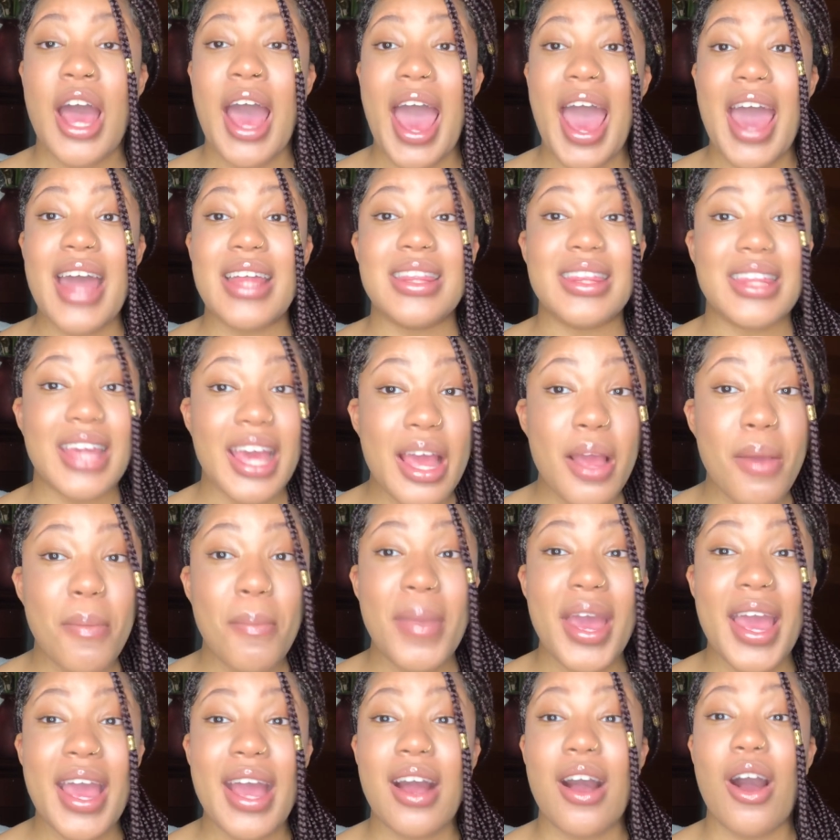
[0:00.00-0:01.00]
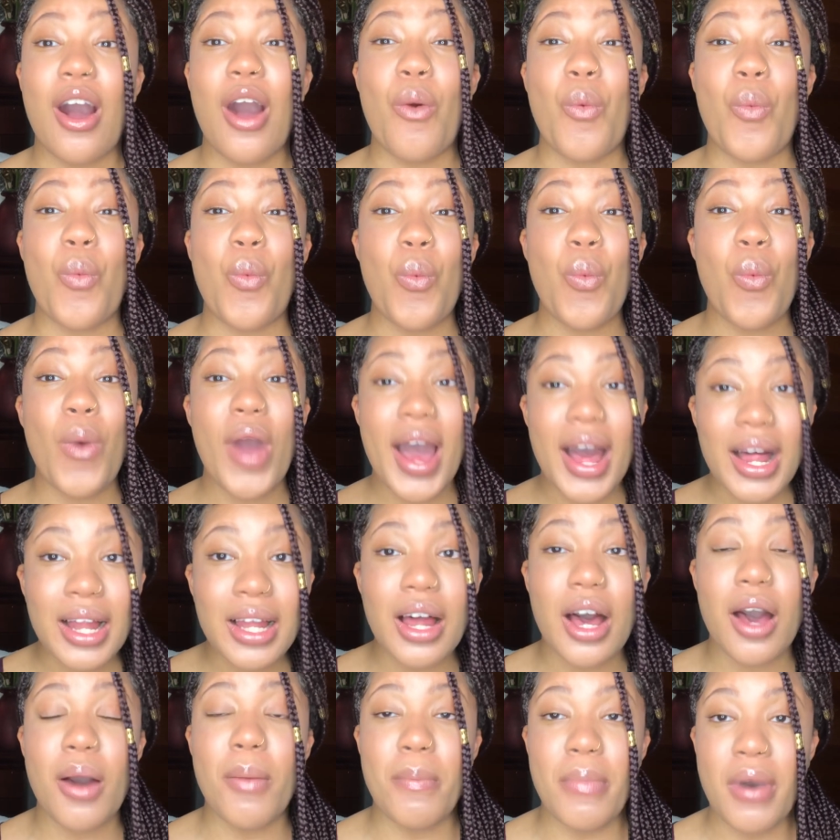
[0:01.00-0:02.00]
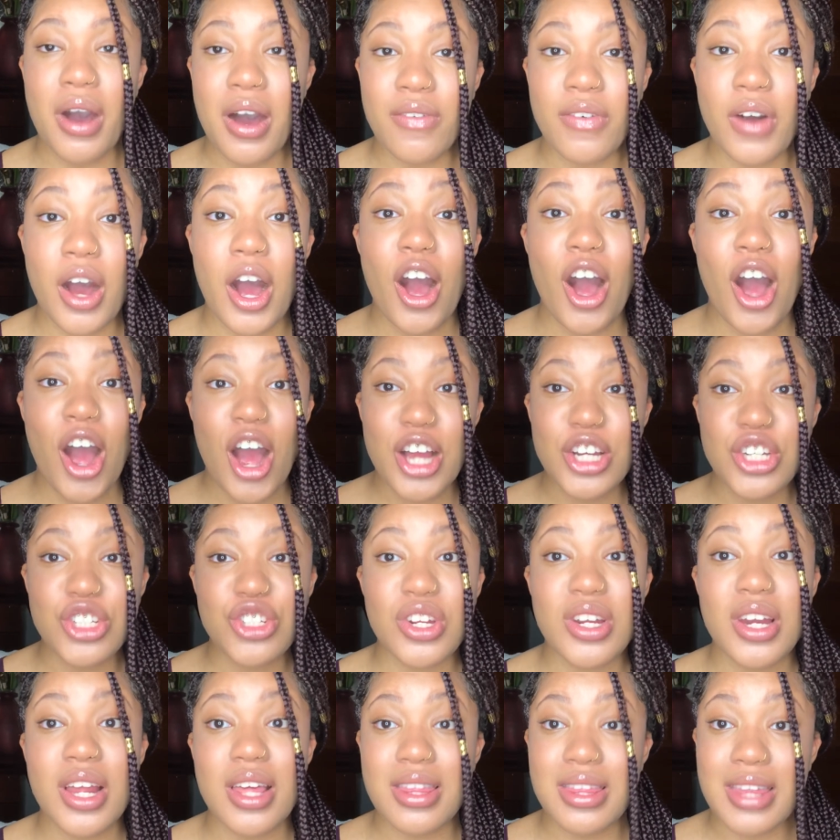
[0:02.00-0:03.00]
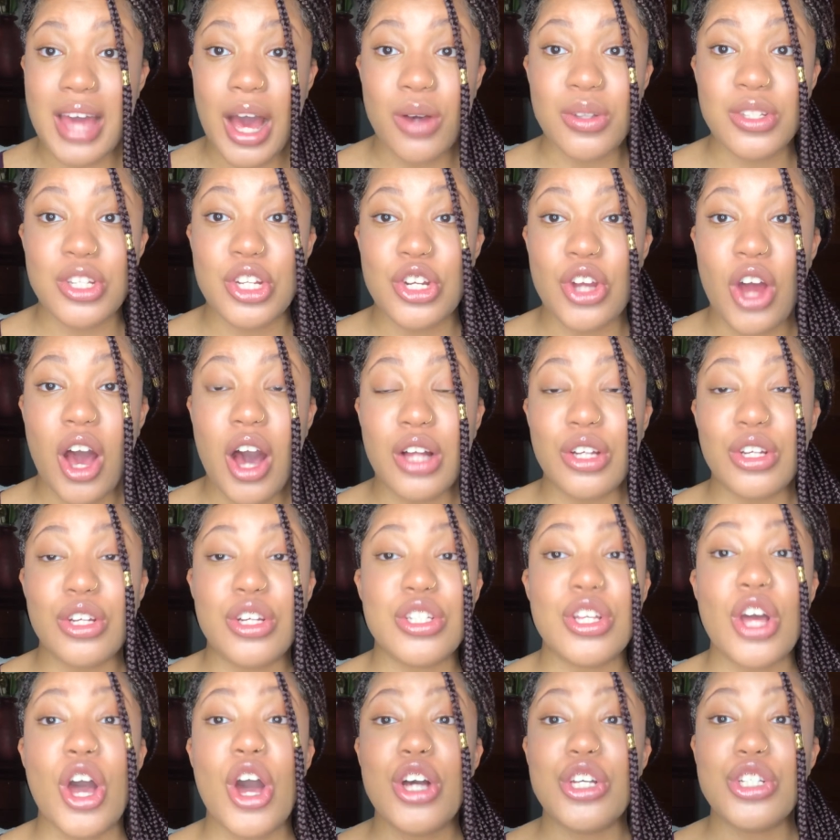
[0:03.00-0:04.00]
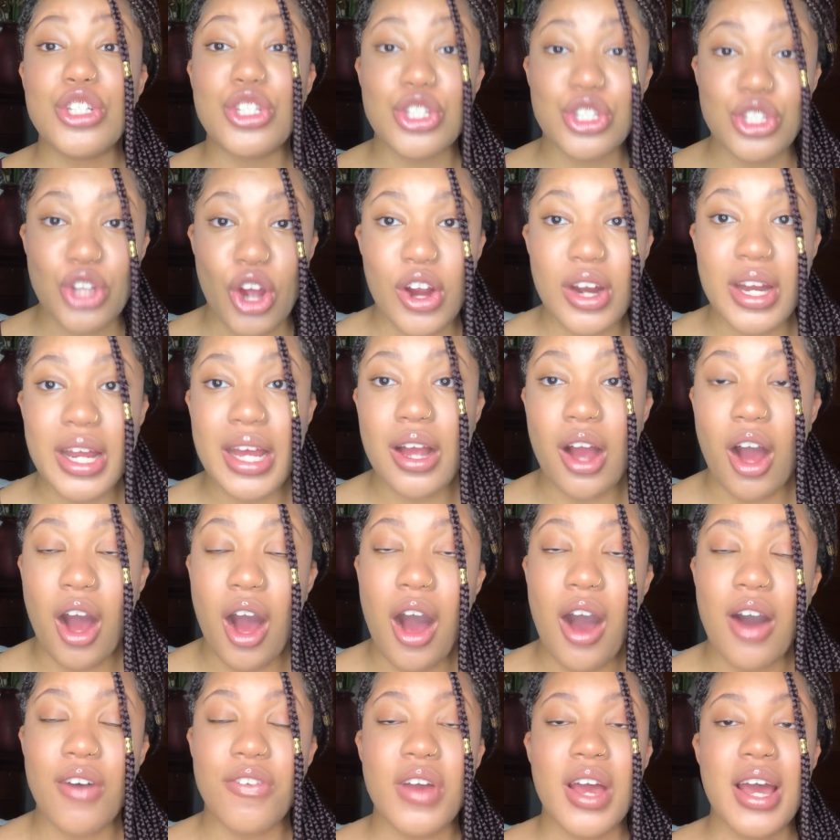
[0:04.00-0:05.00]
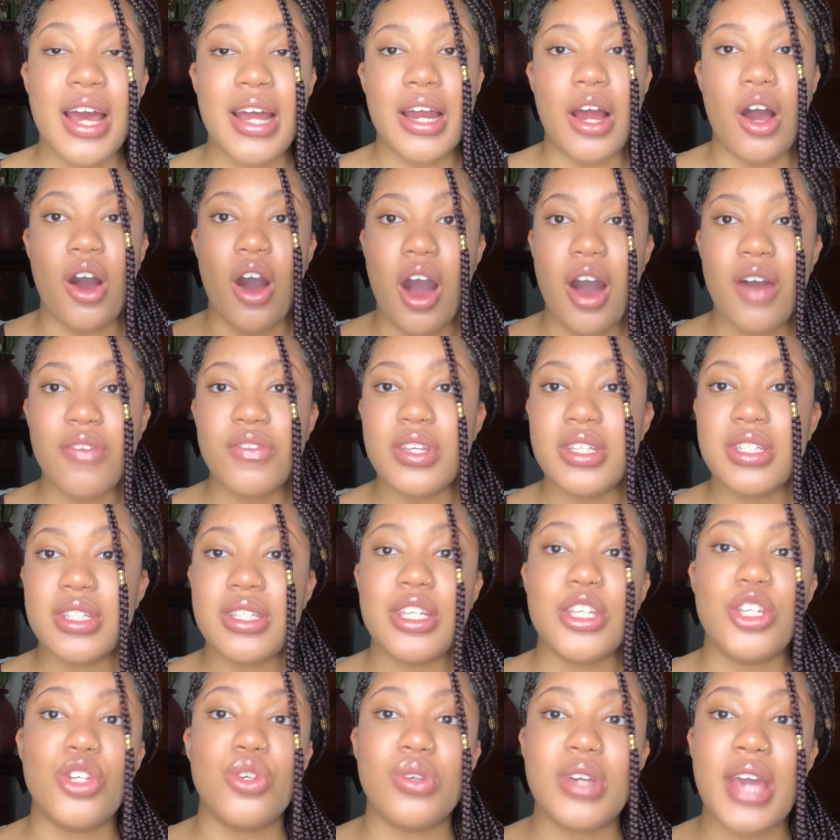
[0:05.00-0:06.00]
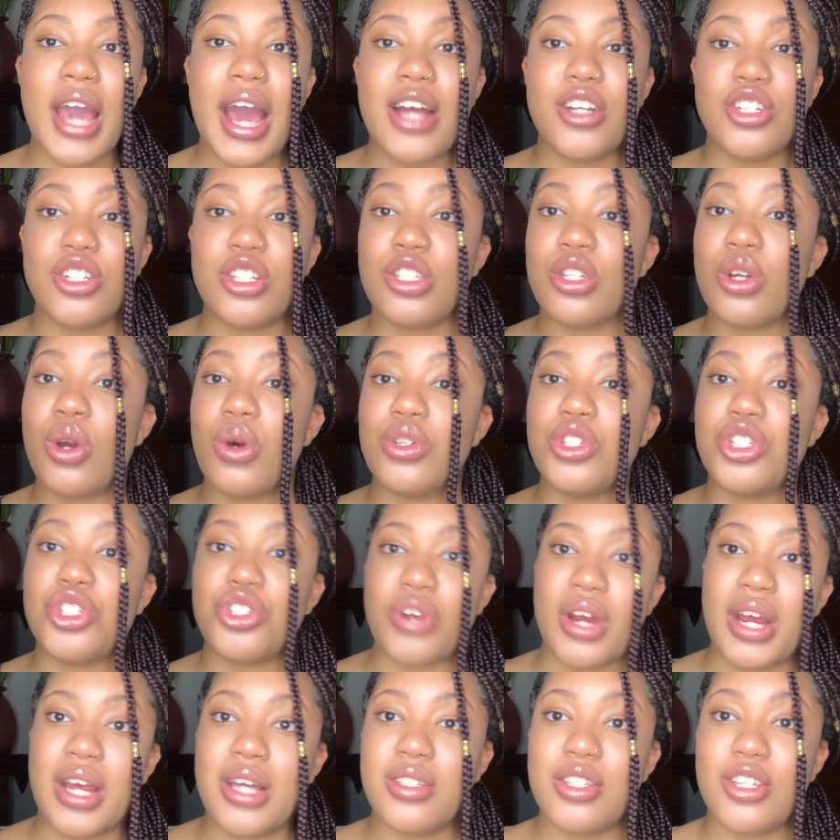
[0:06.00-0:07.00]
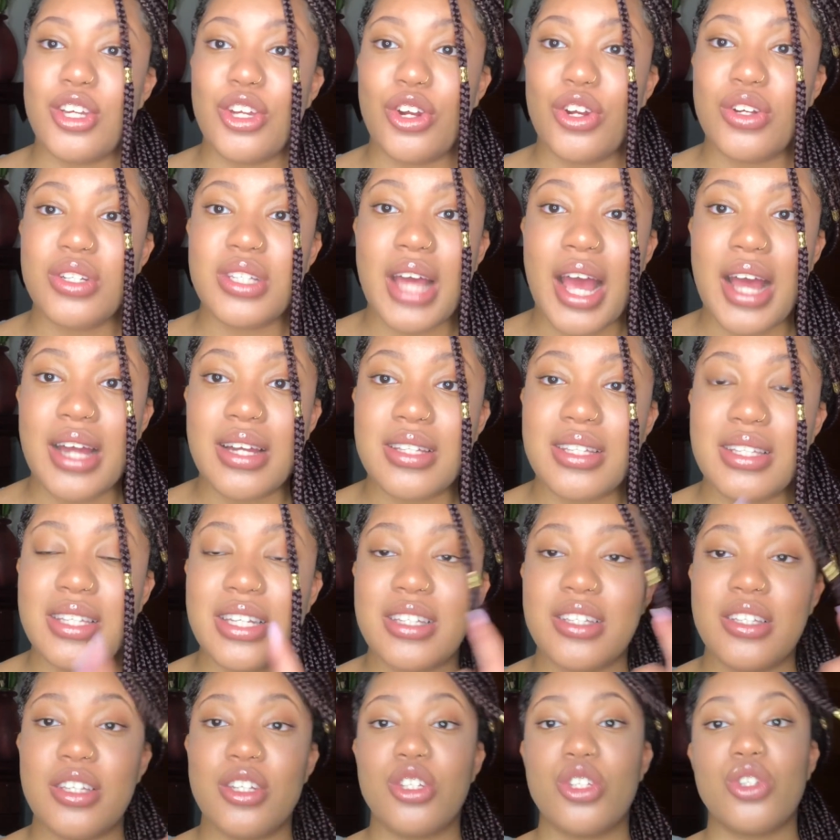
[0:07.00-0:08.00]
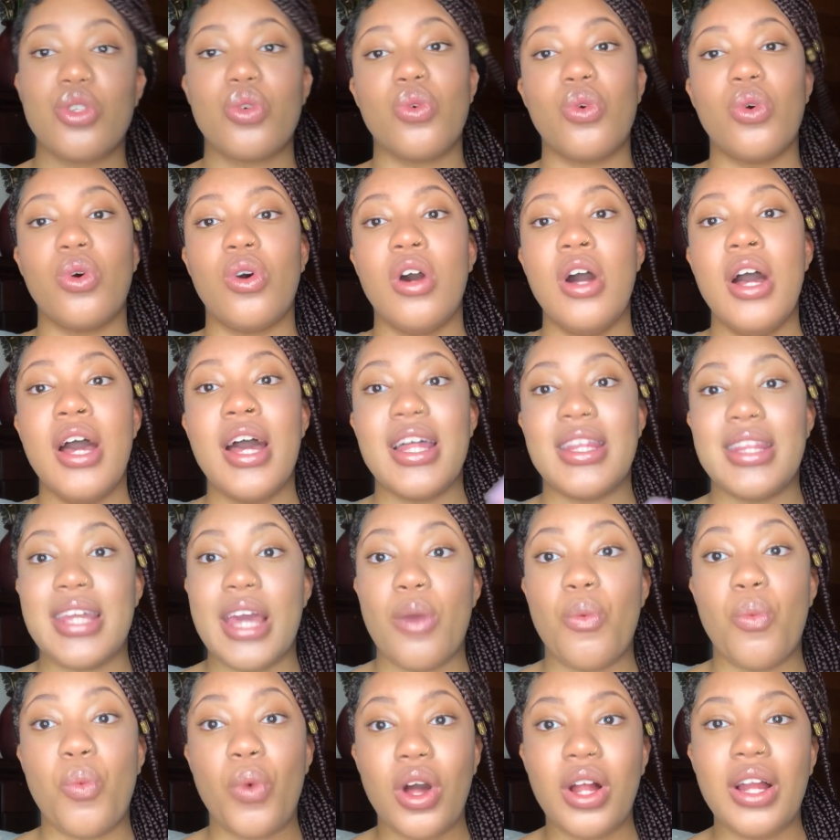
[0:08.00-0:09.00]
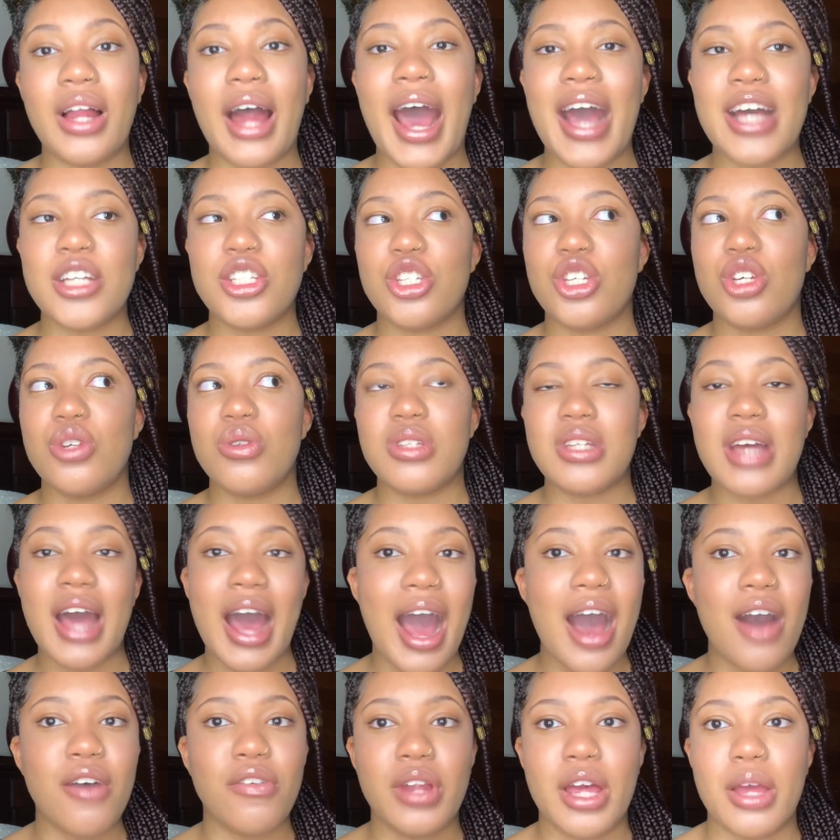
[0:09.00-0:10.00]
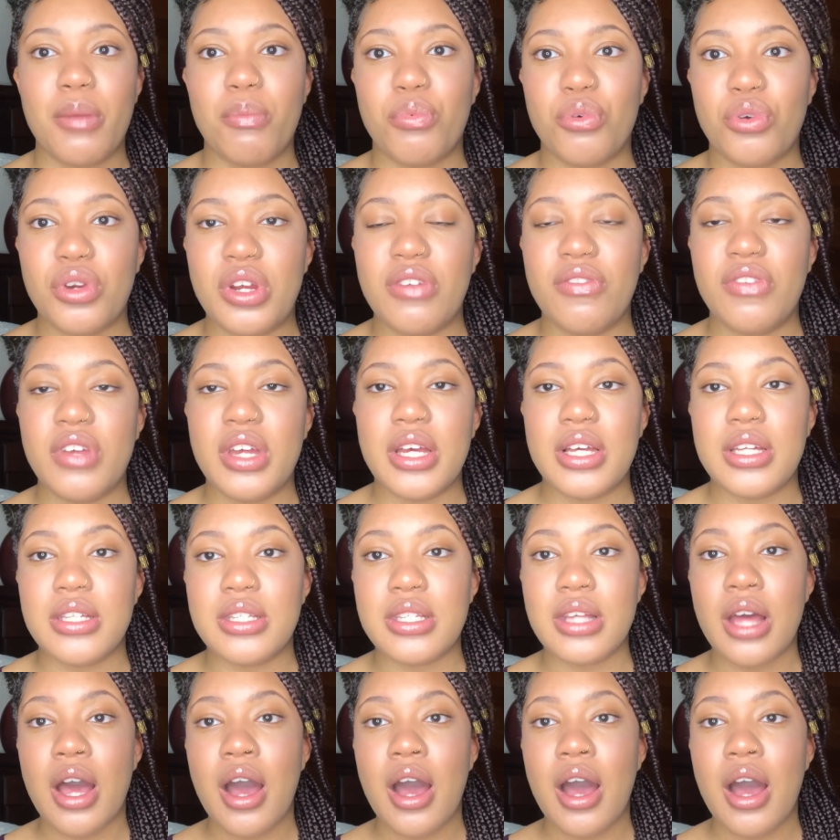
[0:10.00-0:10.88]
And they make well above $100,000 starting off. Now, obviously, you can't just go straight into nurse anesthesia school. They will ask you to have like previous